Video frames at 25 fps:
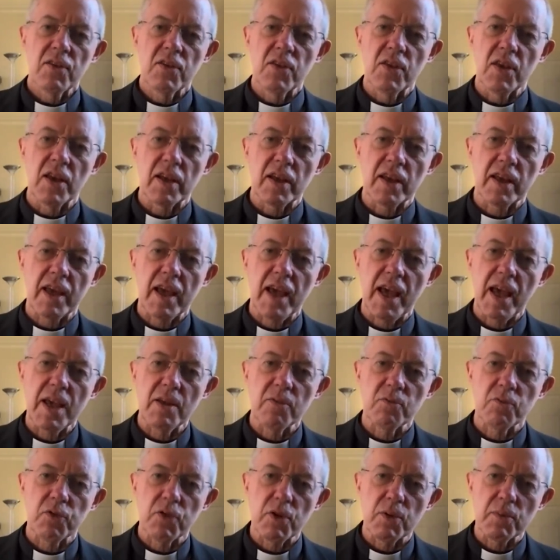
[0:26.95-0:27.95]
that
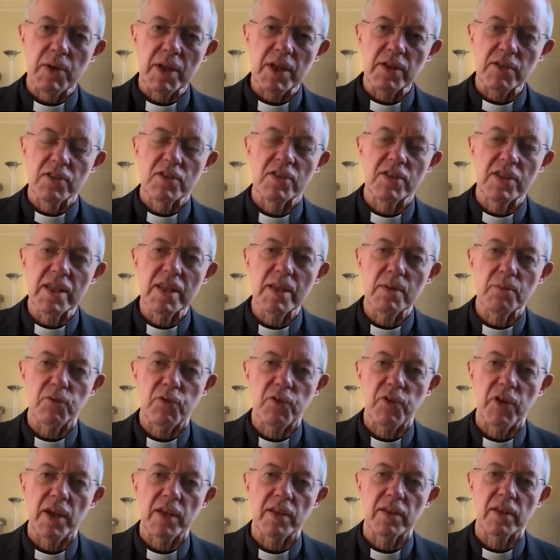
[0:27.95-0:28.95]
came from his deep
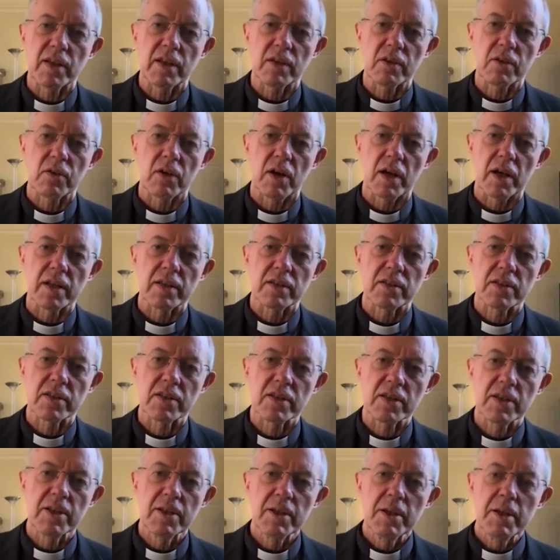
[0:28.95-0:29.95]
faith in
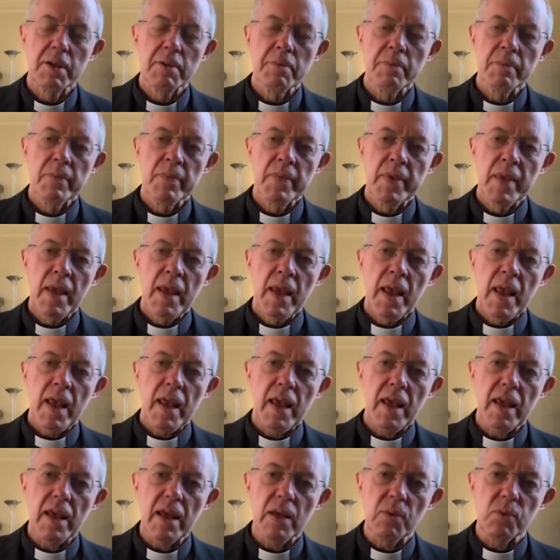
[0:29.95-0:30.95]
Christ.
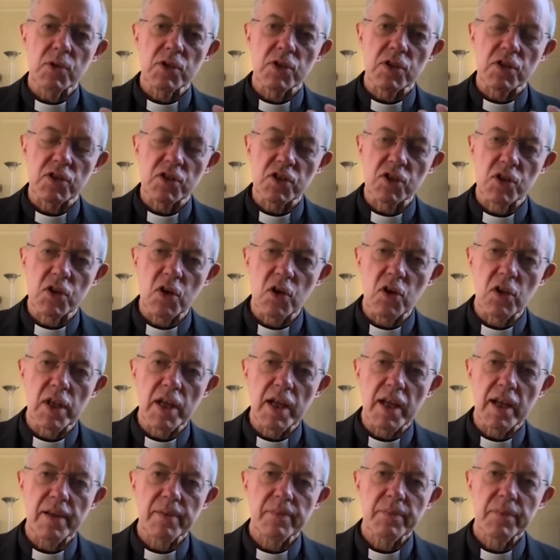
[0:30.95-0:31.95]
He was a
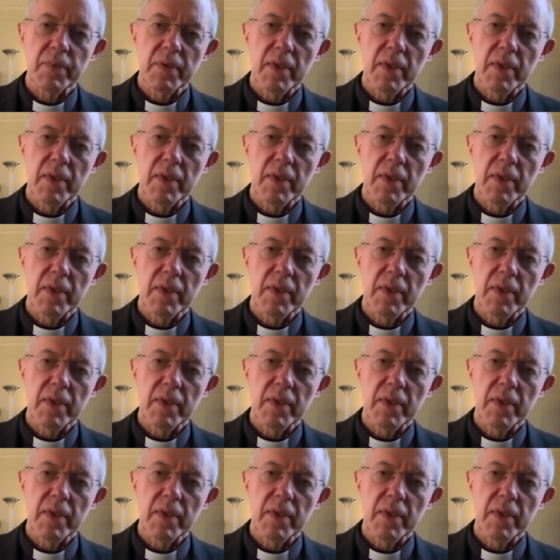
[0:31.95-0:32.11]
scholar.